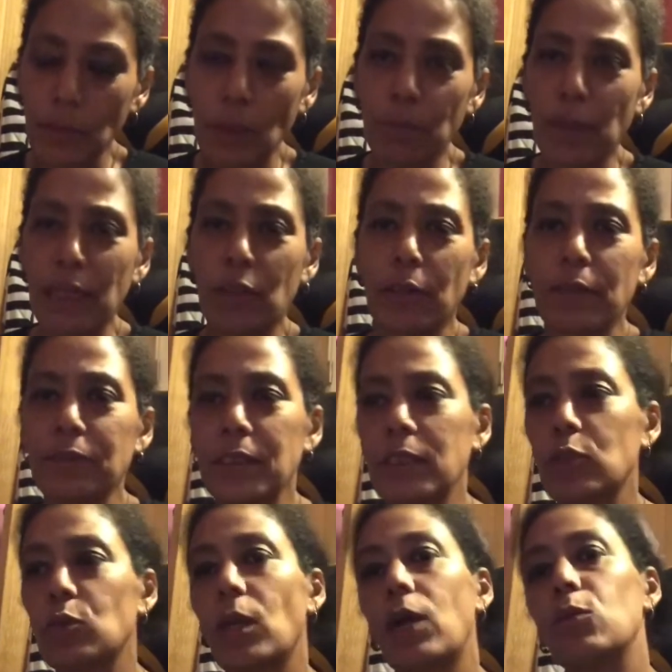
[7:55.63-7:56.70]
My crafting
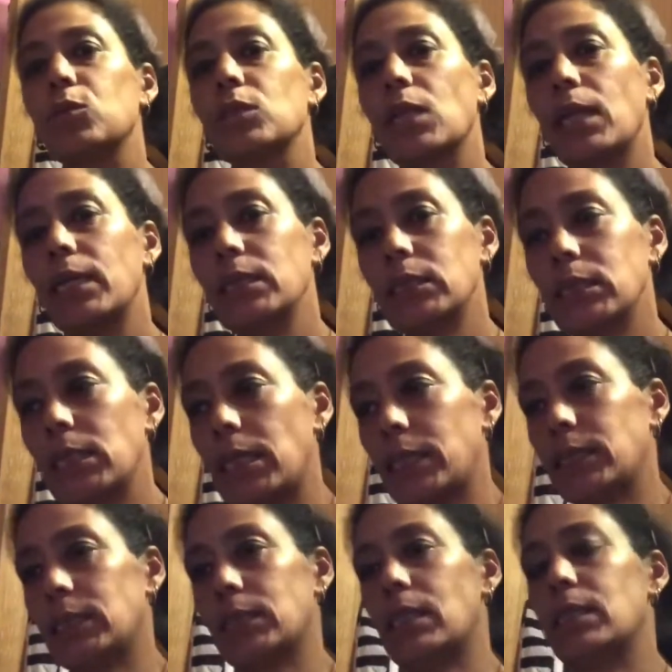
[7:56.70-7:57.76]
tool, I would like to
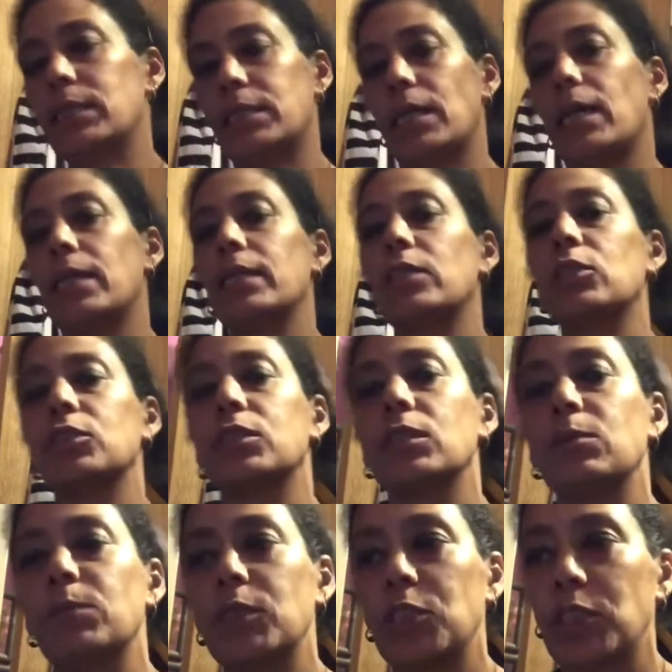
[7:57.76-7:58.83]
get a die
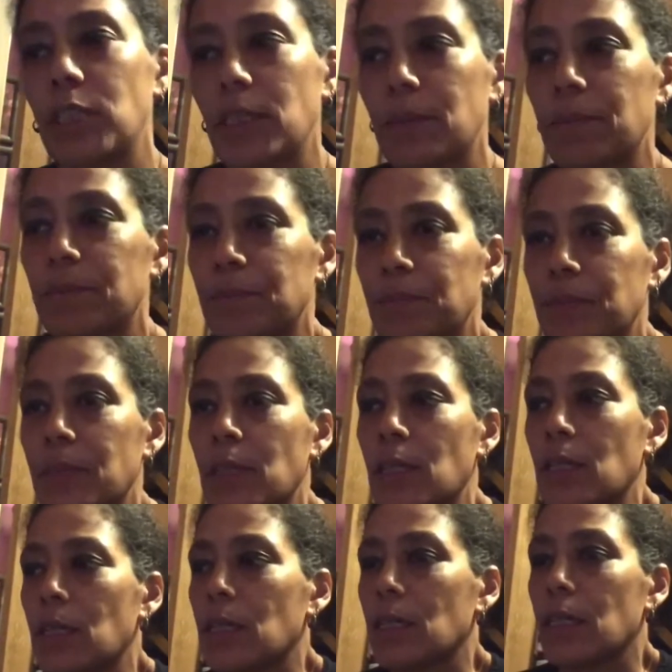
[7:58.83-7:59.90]
cutting machine.
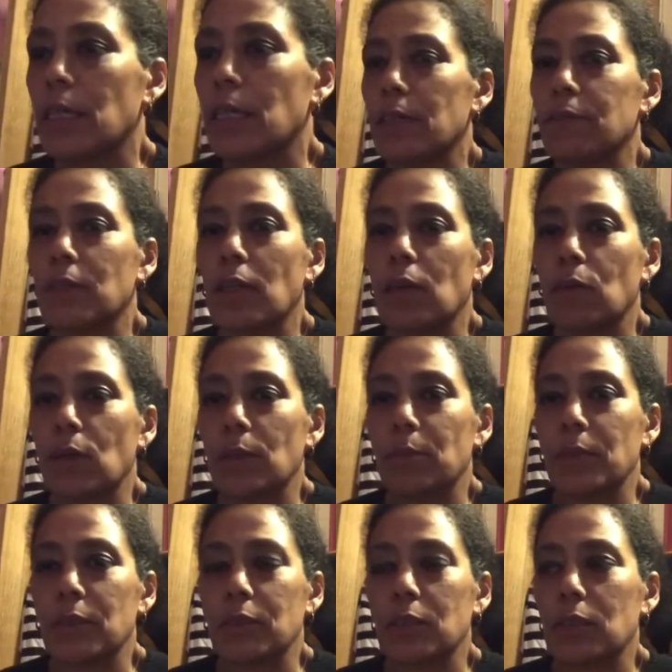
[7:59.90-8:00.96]
I got one,
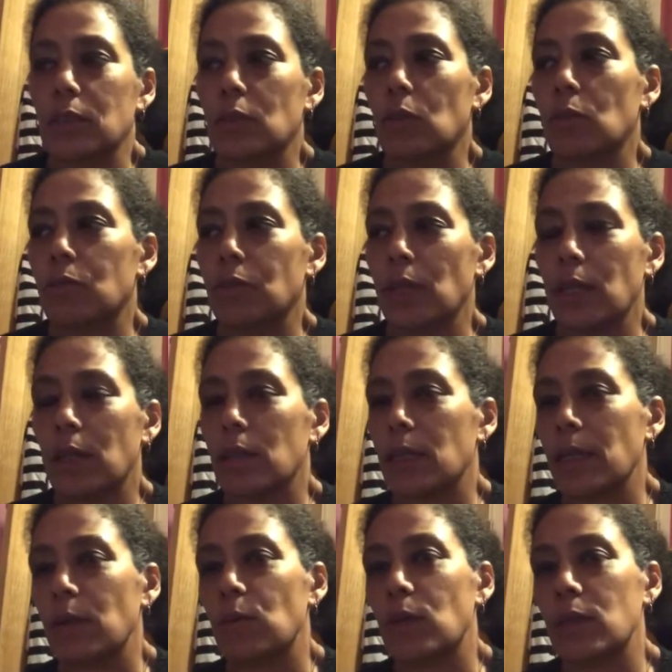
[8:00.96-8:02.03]
but hopefully I'll
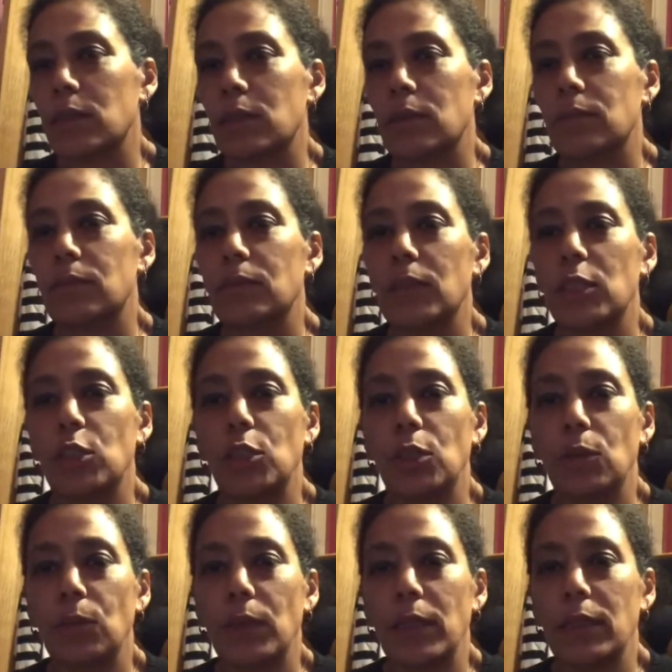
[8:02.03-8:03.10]
get one in the
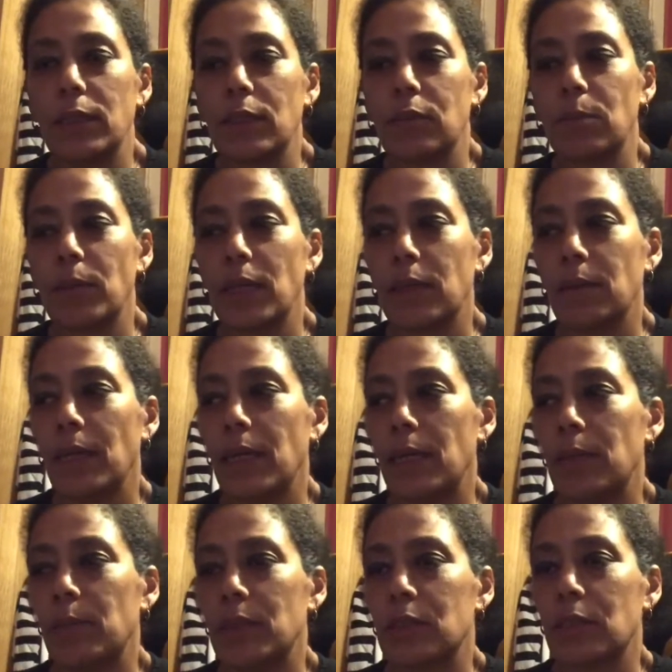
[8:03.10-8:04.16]
new year. That's my
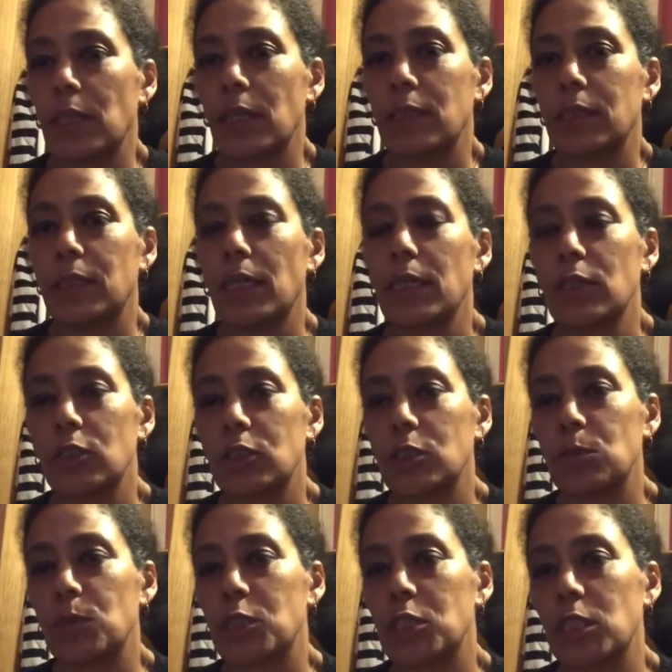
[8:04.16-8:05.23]
aim, is to get a die
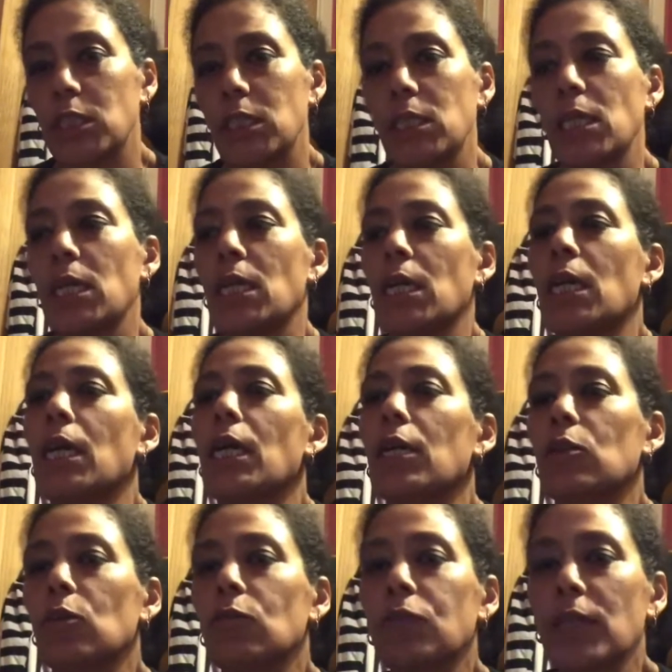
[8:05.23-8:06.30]
cutting machine.
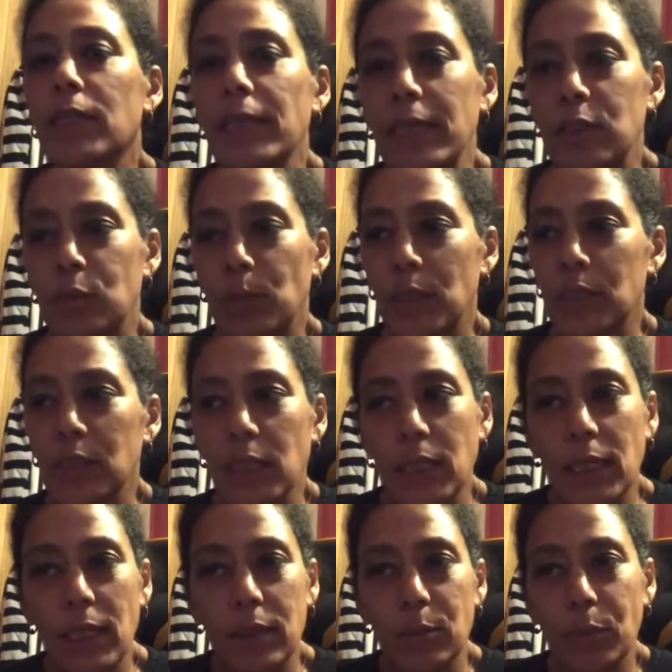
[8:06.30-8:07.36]
And hopefully next month I can
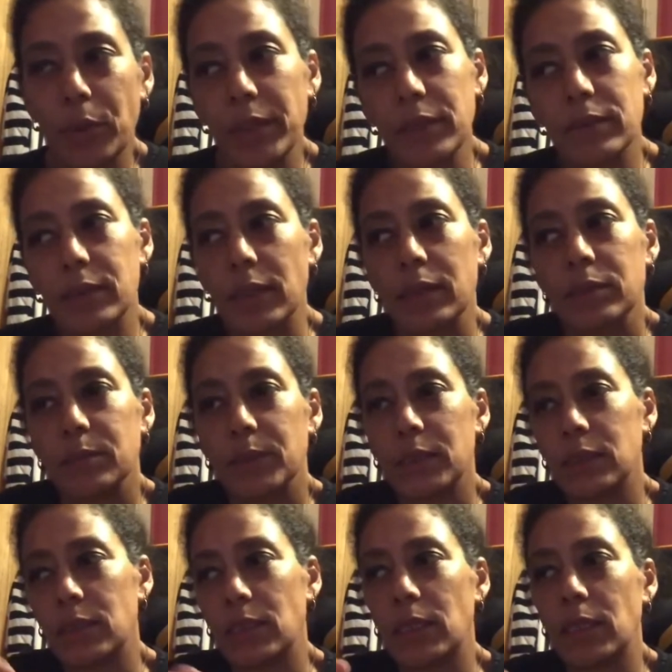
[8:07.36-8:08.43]
get a printer,
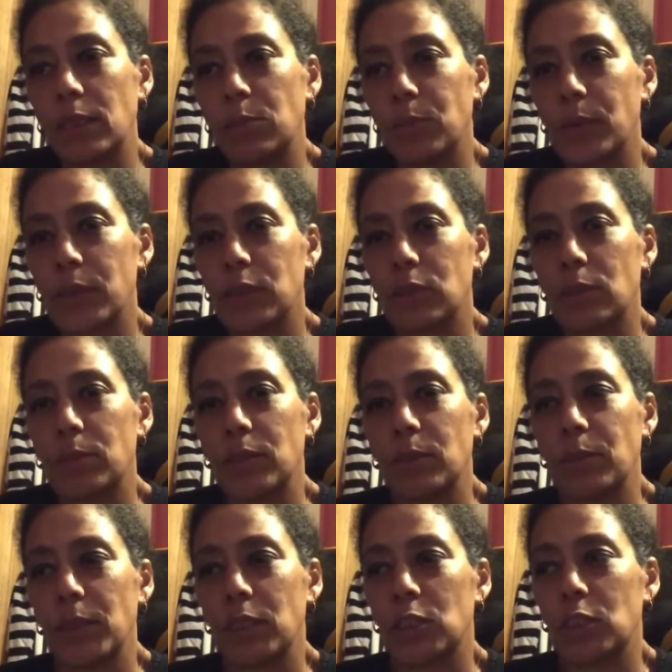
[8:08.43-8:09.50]
because then I can print some of the
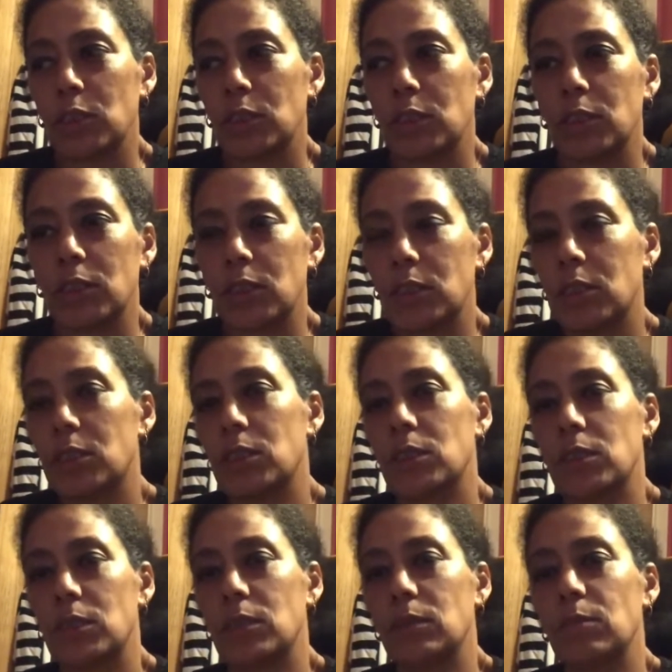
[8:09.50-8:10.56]
pictures that
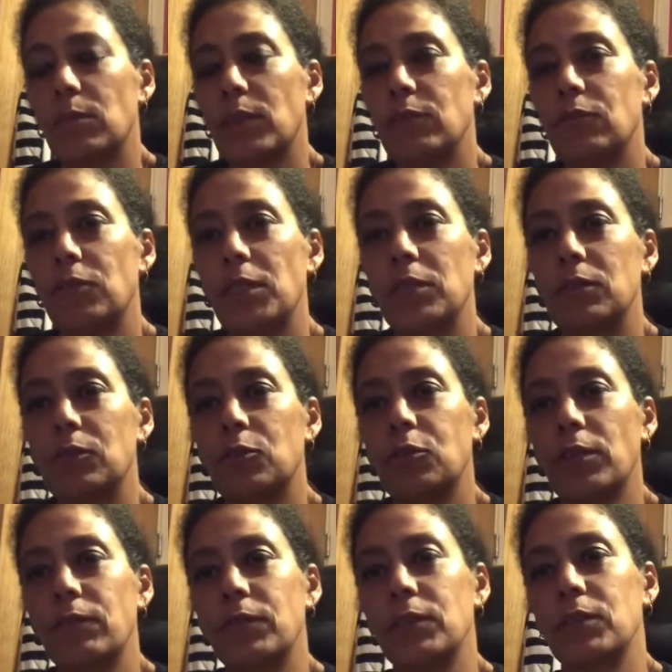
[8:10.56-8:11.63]
my friend
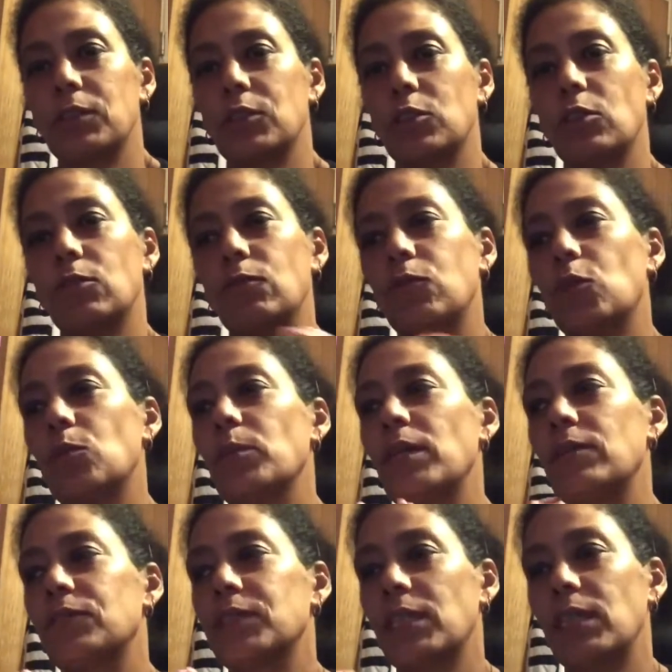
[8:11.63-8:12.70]
Trevor has done for me.
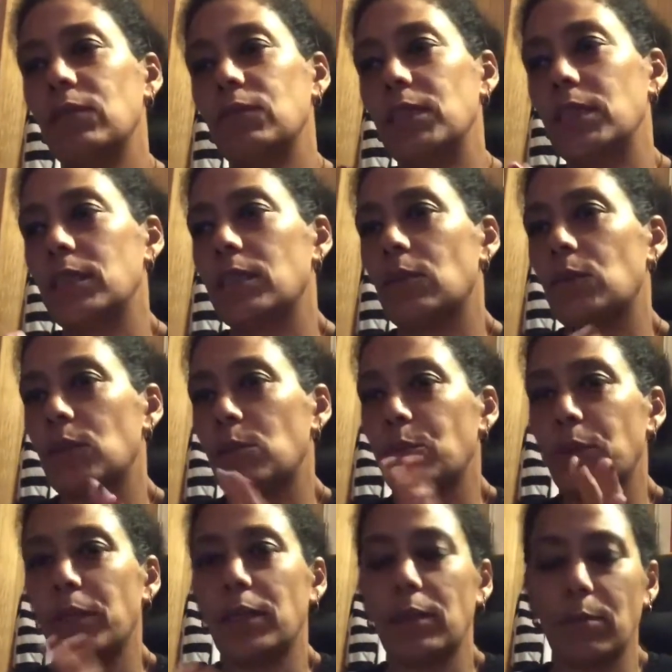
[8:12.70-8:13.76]
I've saved it and I want to
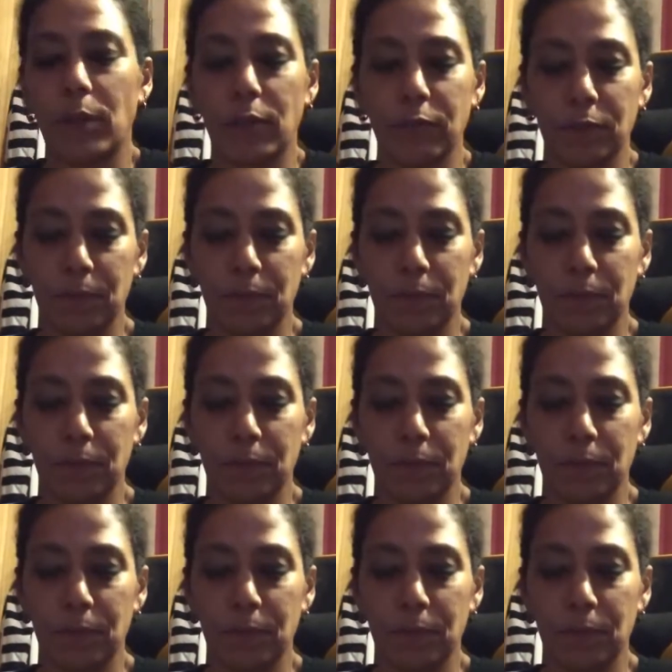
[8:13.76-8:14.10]
print them off.